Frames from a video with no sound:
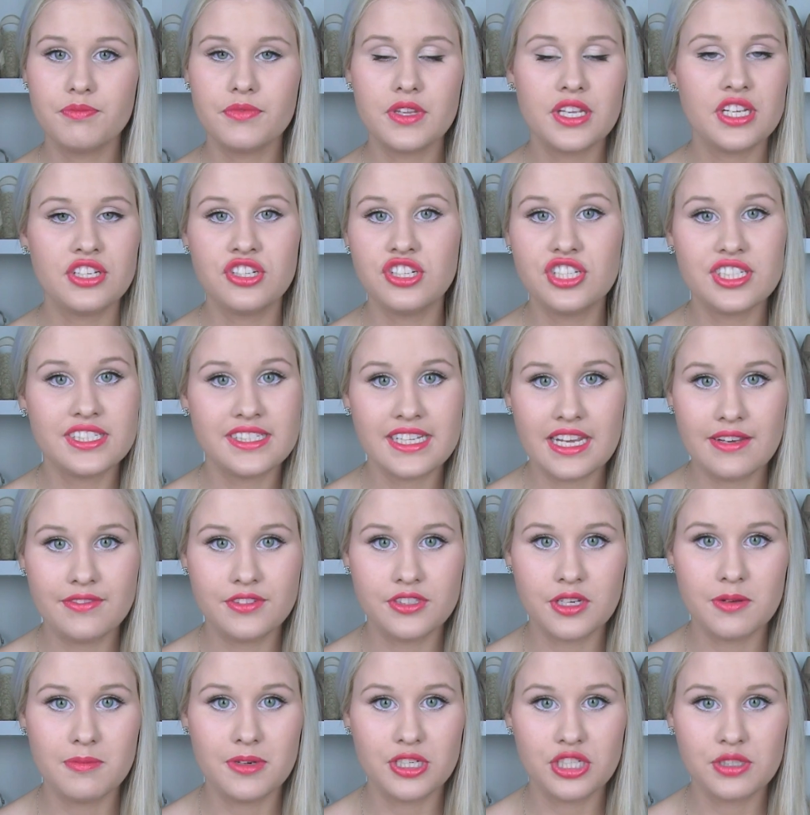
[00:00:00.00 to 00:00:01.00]
you just save
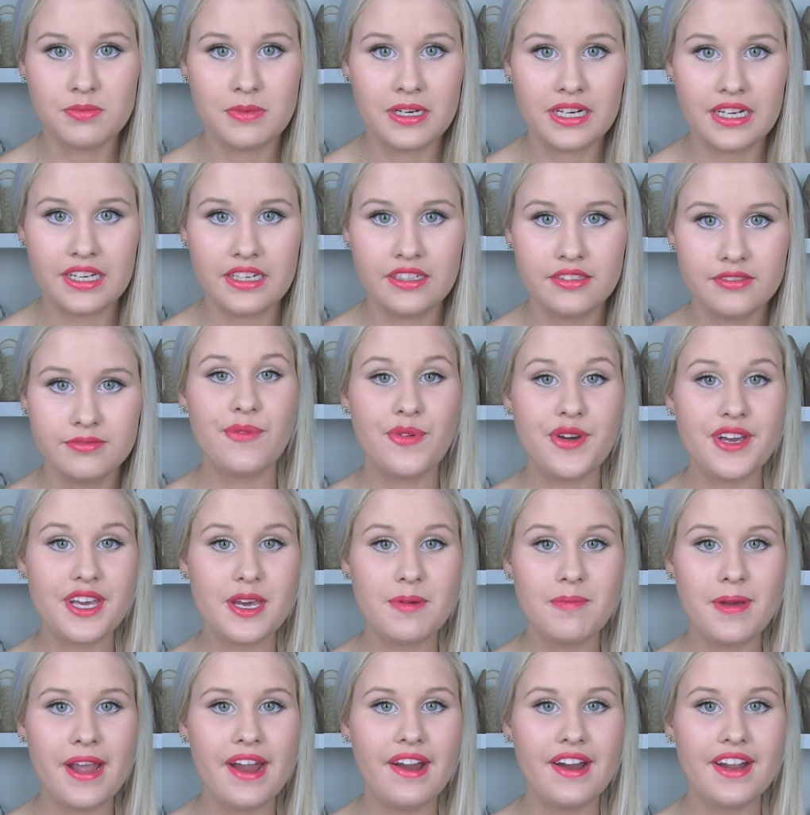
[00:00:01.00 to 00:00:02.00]
so much money. If we're
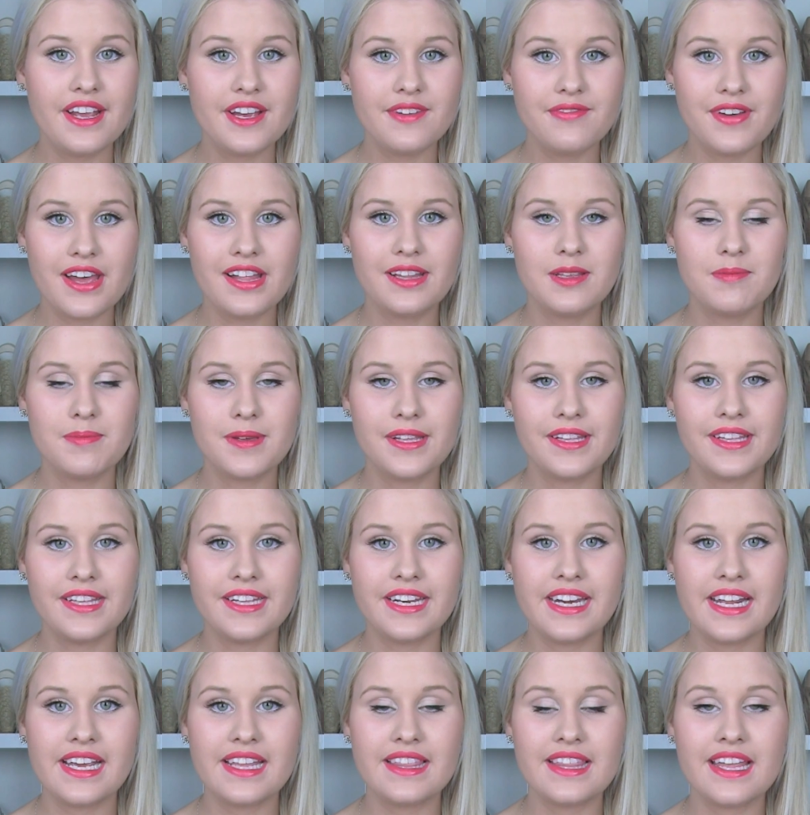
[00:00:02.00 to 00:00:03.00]
comparing
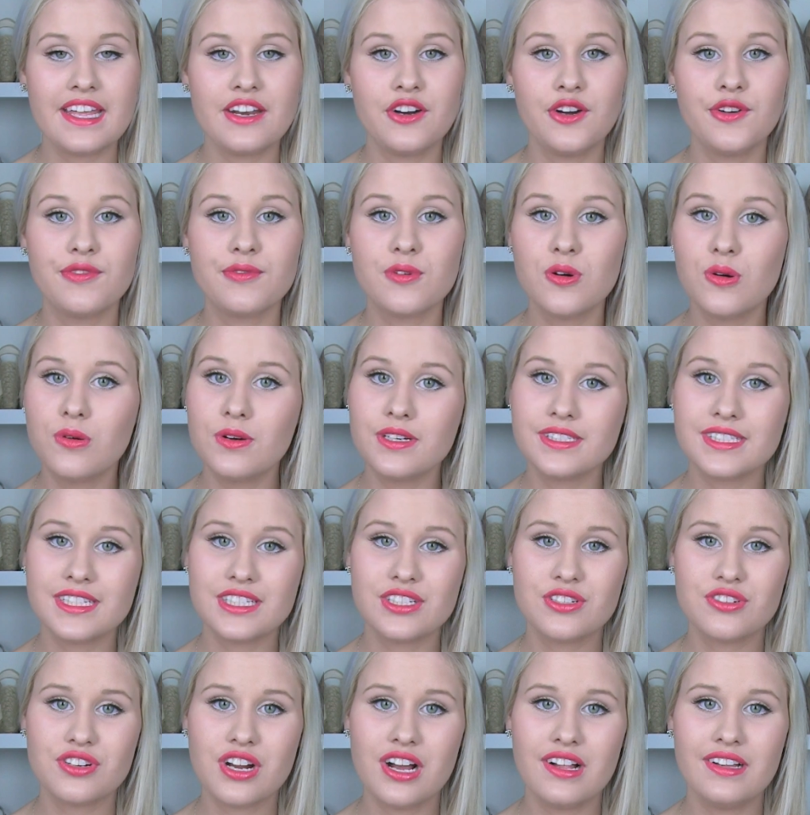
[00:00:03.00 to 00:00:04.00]
availability, then of course
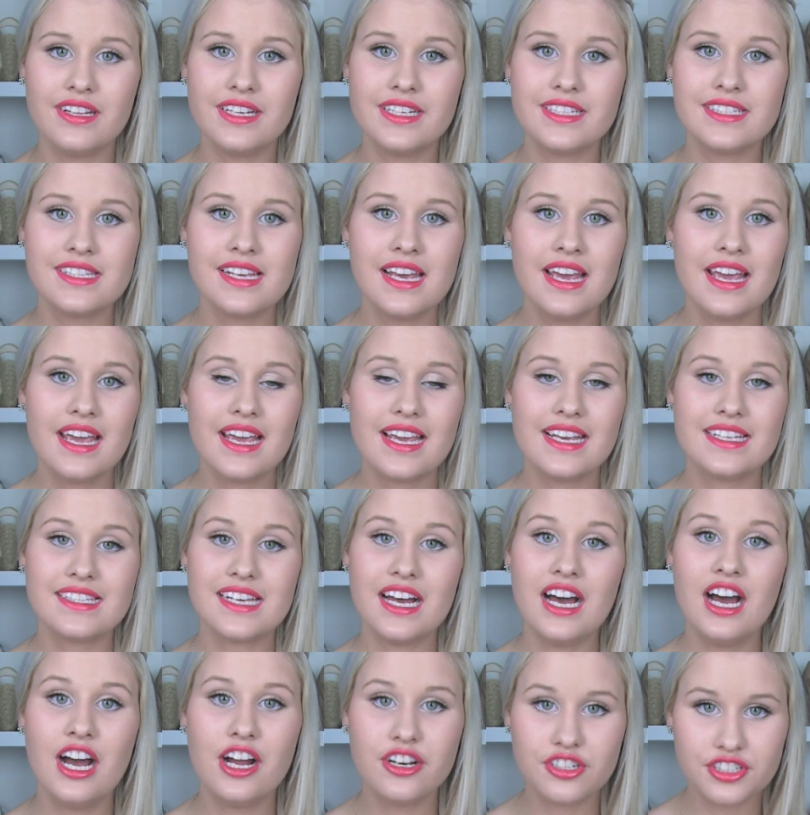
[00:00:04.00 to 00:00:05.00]
Australis is
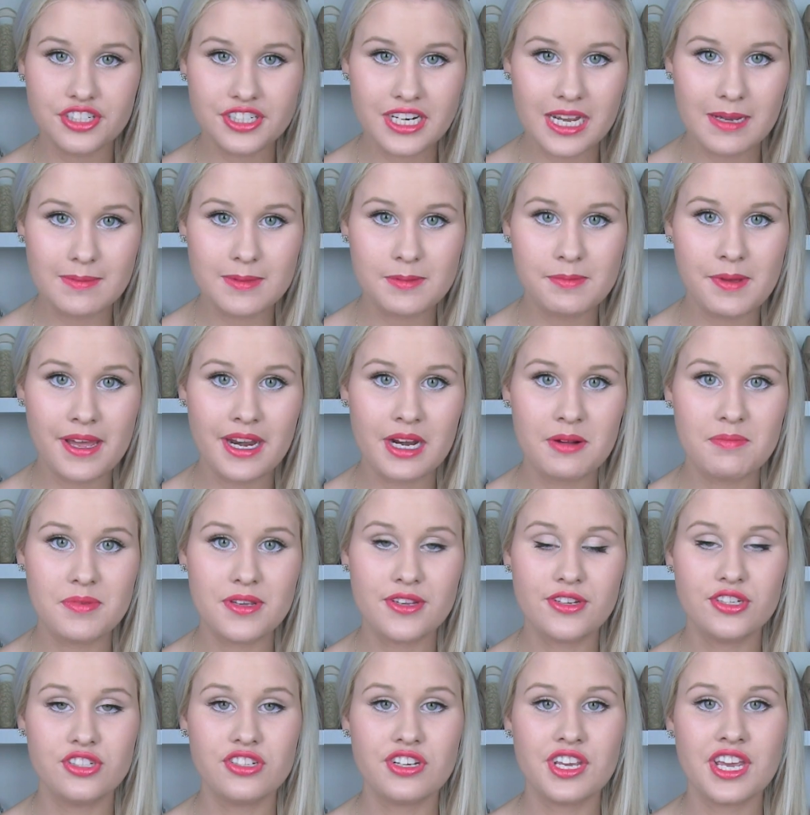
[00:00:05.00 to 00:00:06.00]
100 times better
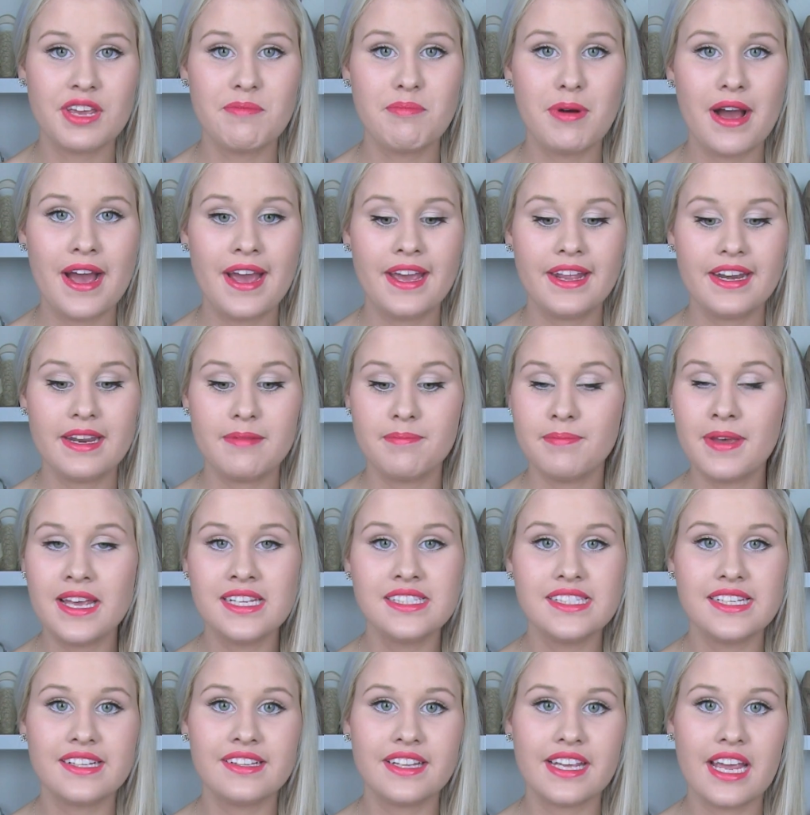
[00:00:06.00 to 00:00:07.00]
because you can buy it
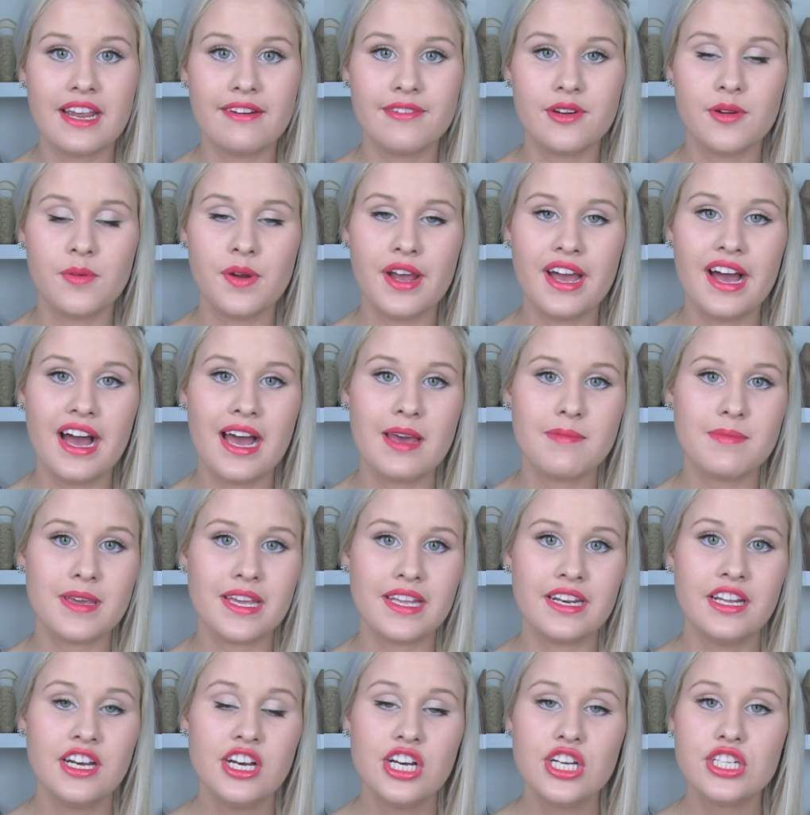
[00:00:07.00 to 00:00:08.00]
basically everywhere. I
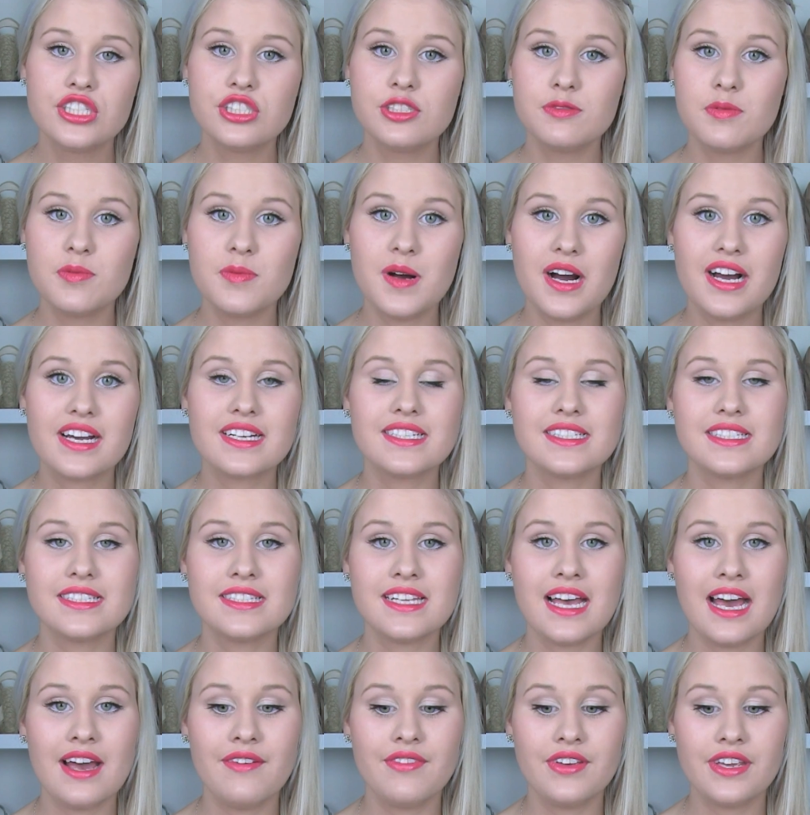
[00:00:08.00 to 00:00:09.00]
mean, supermarkets
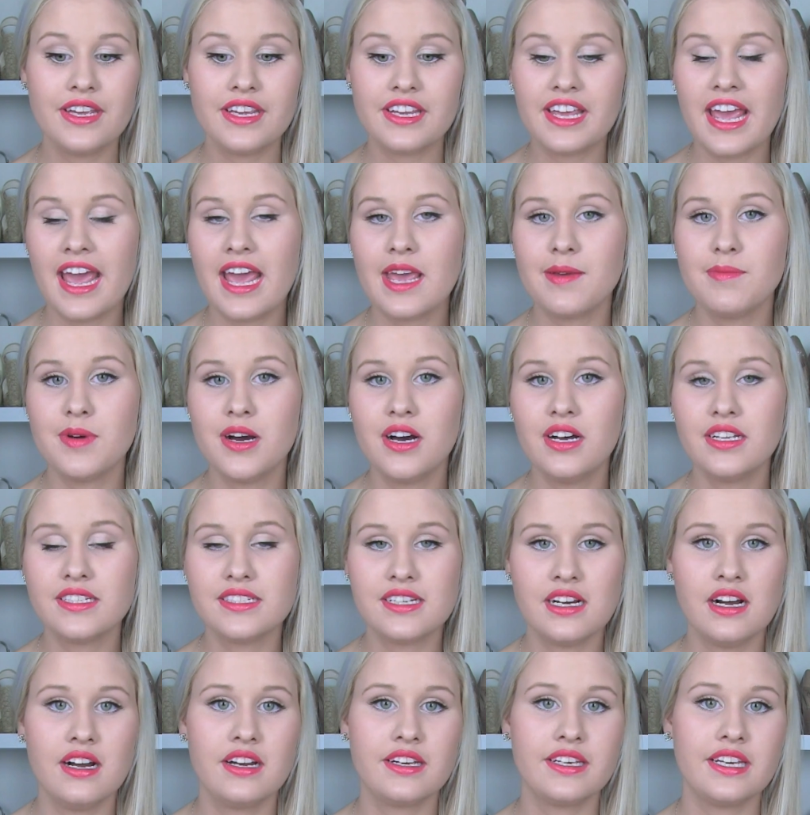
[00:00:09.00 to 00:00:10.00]
have it, Kmart,
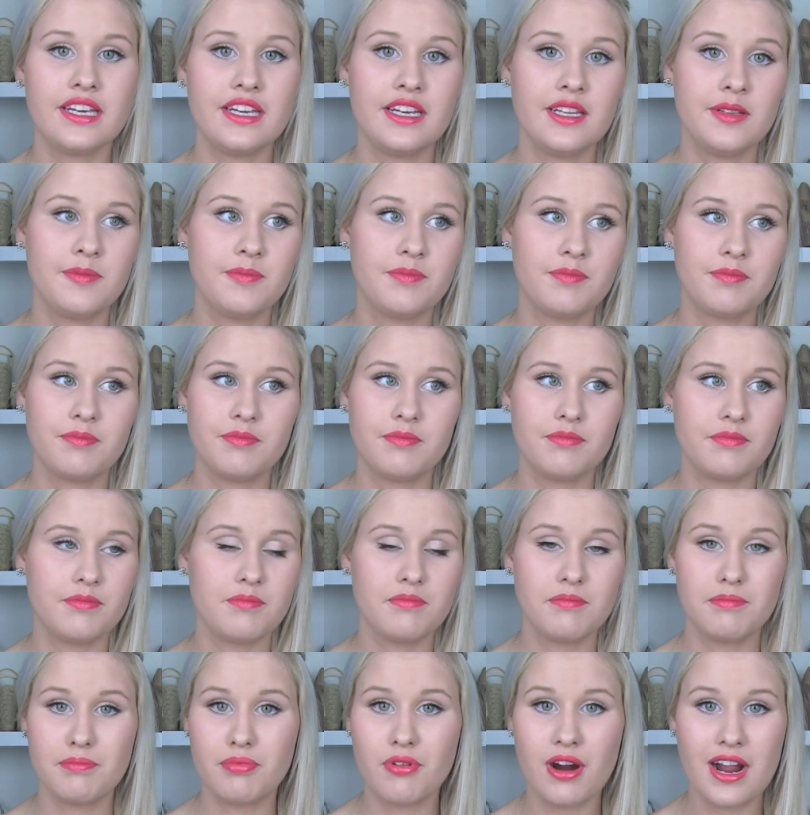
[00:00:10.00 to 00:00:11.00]
Target,
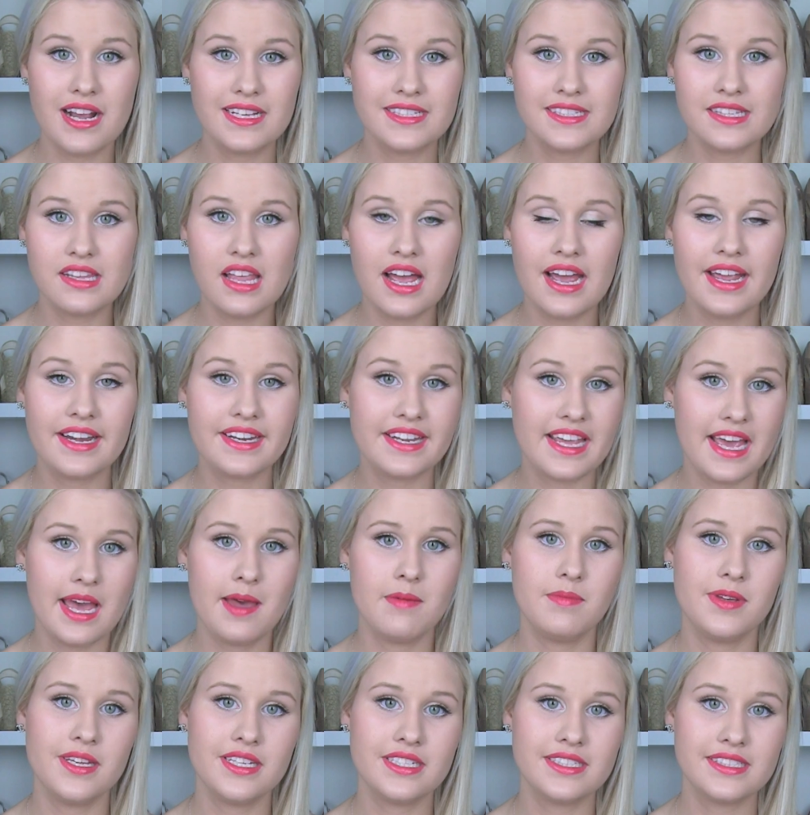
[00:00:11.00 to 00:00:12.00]
Priceline,
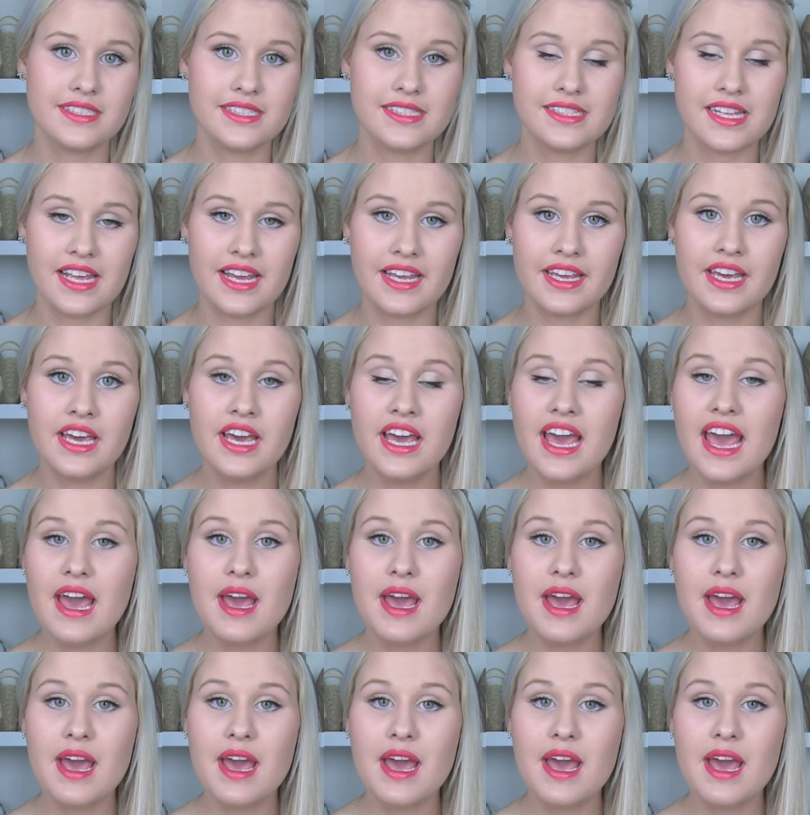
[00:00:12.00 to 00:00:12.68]
chemists, like